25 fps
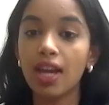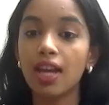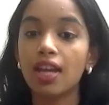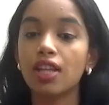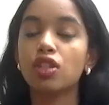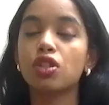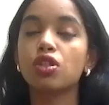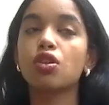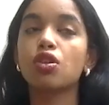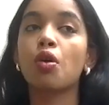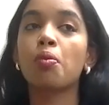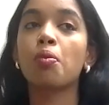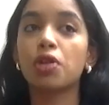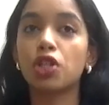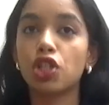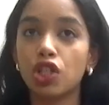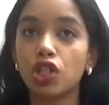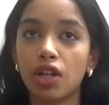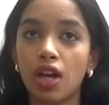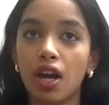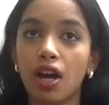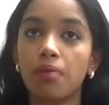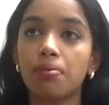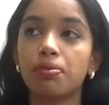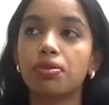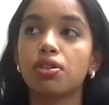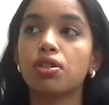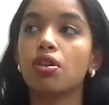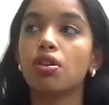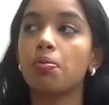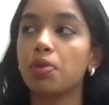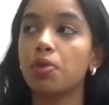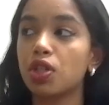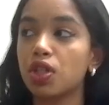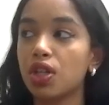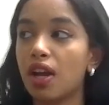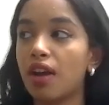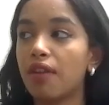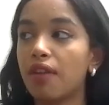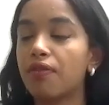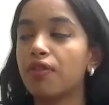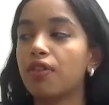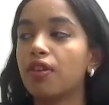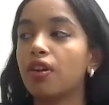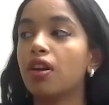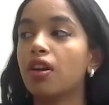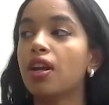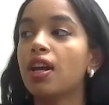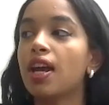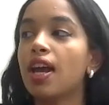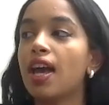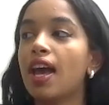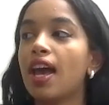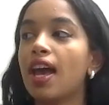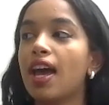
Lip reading: So much time, so much effort.